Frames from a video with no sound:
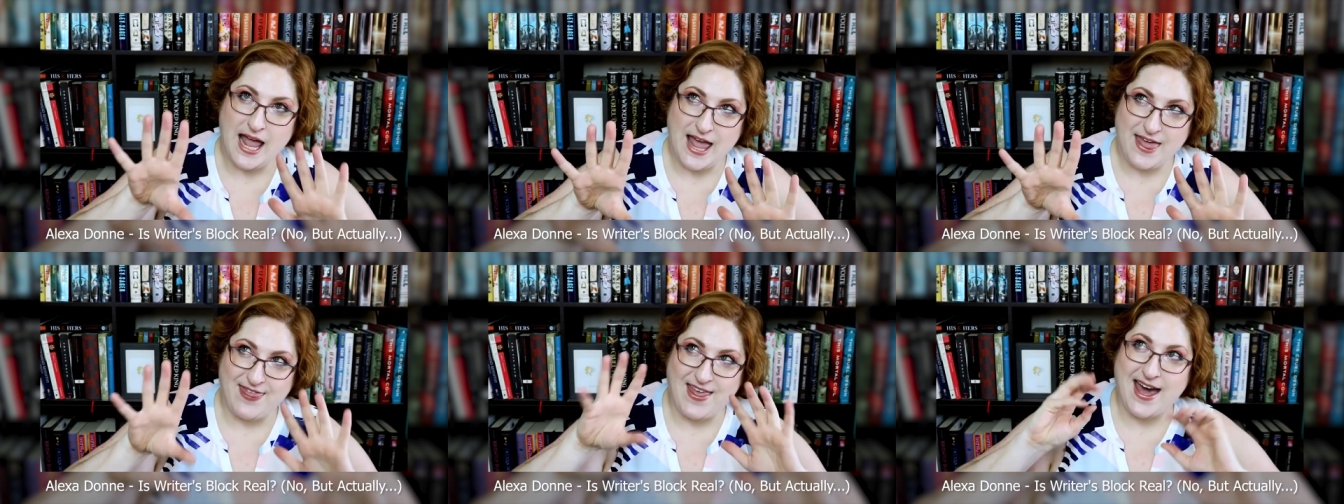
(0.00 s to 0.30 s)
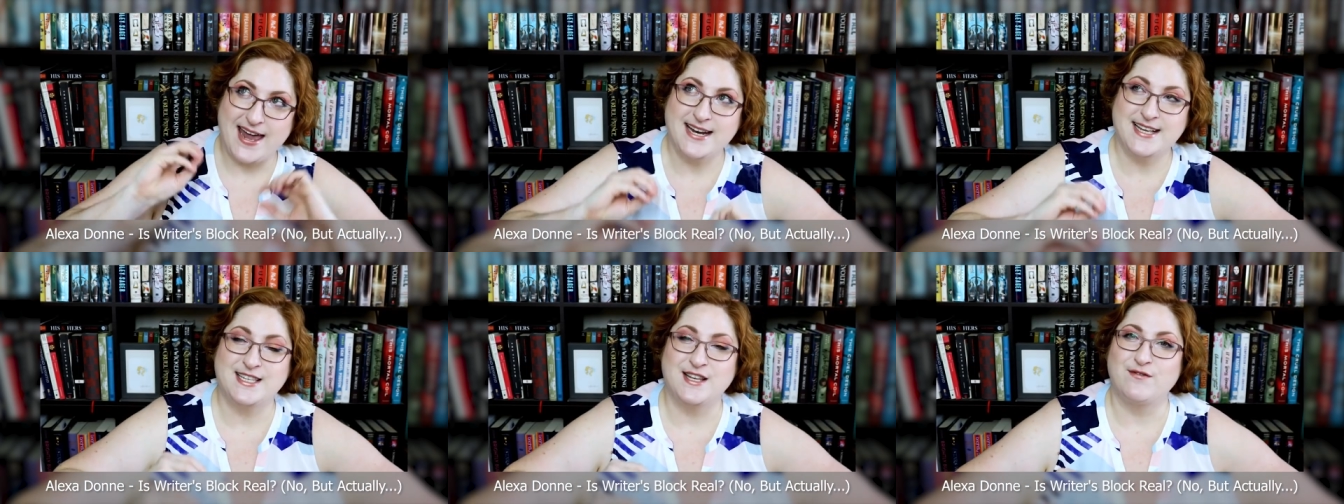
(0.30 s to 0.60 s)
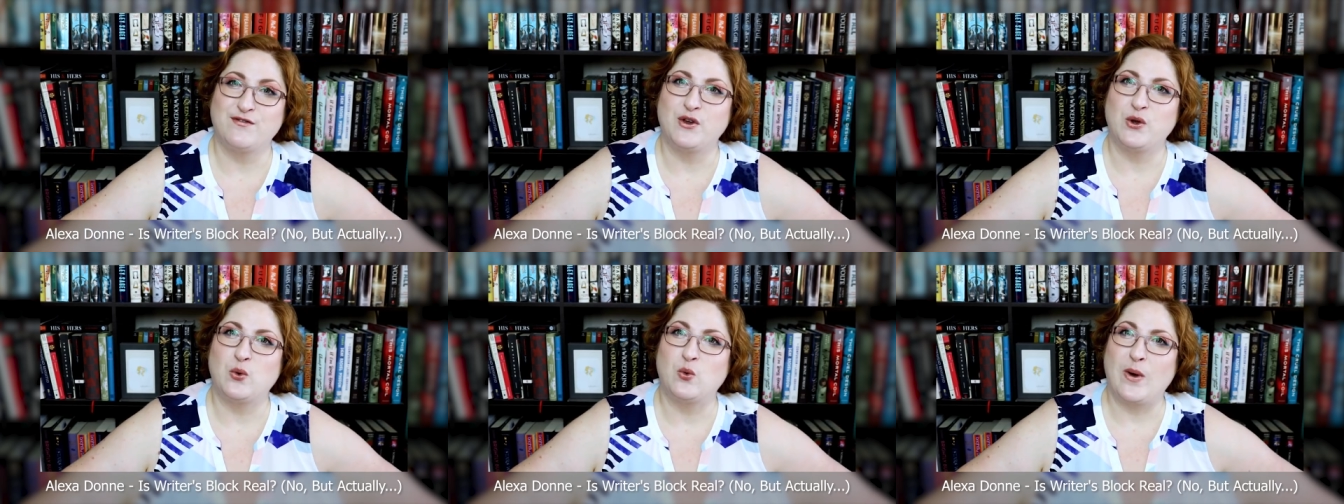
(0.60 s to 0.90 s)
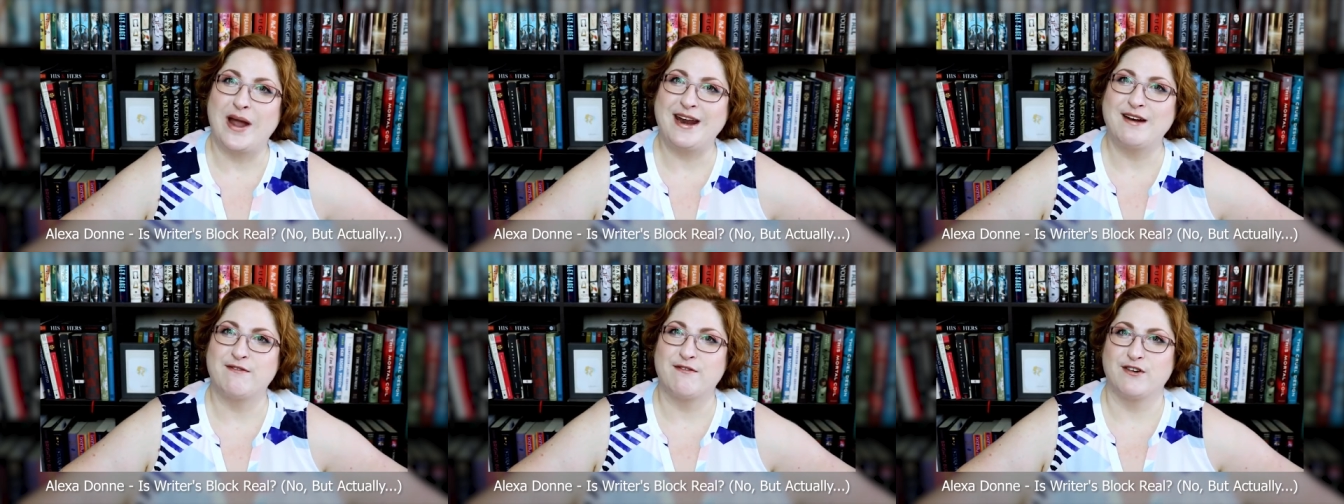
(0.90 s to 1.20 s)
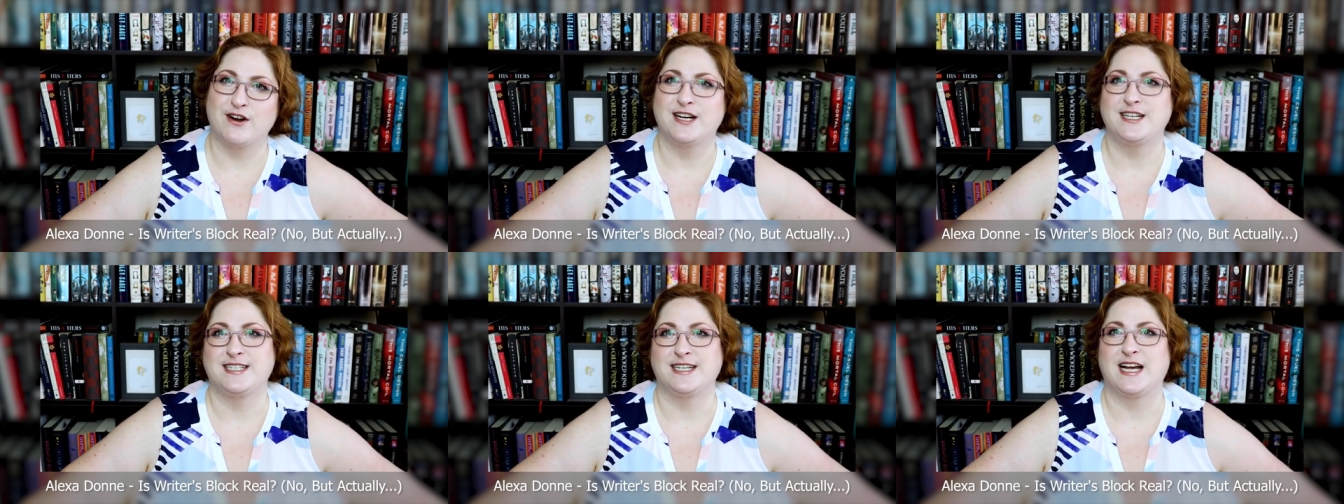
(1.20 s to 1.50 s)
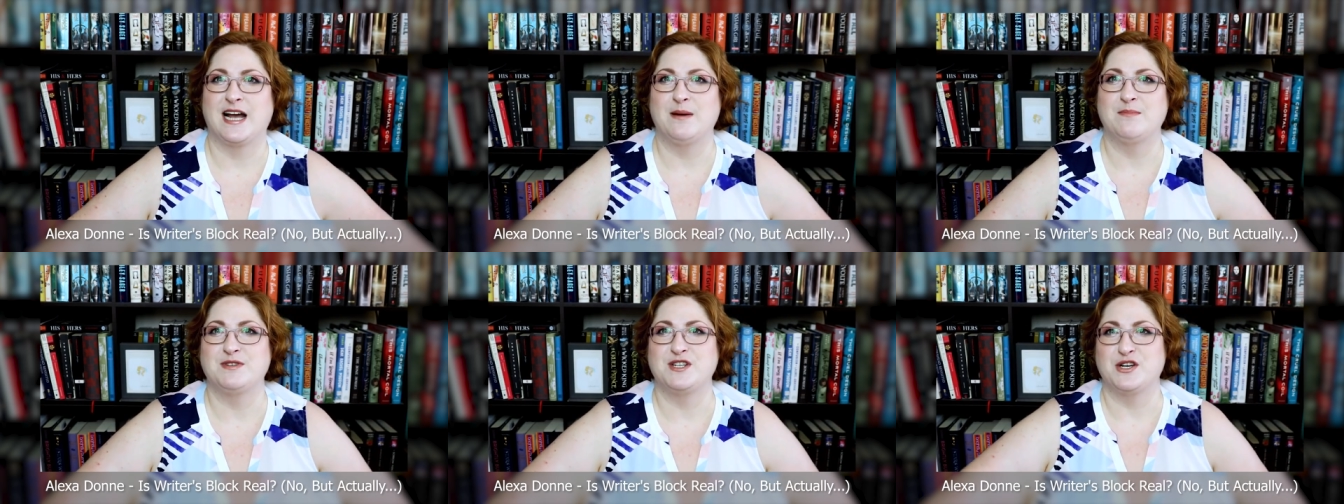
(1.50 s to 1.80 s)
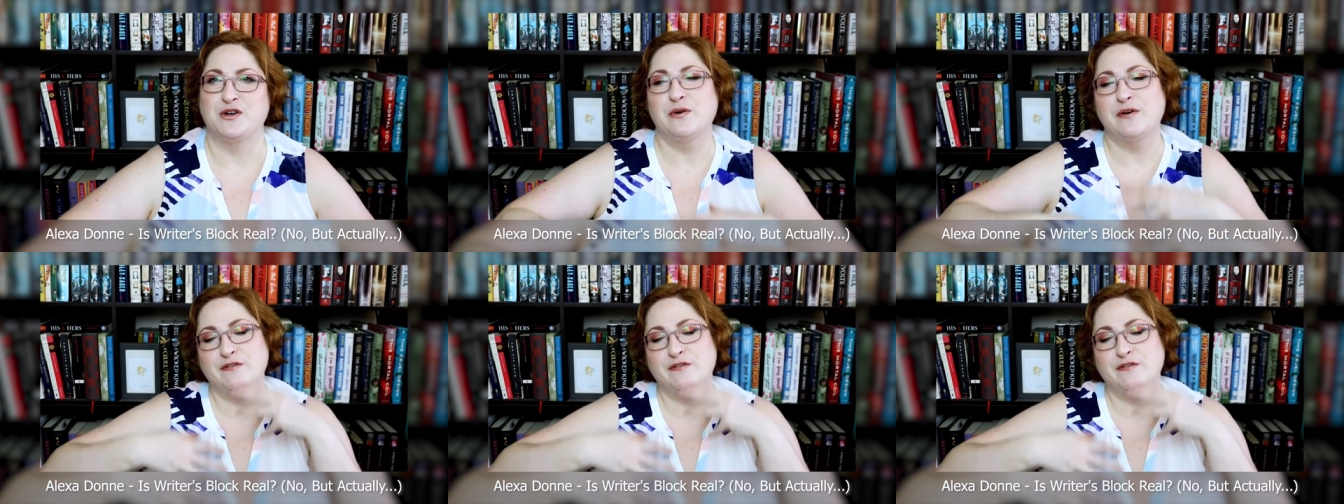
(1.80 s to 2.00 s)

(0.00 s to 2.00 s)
That is if you wait for it to come to you.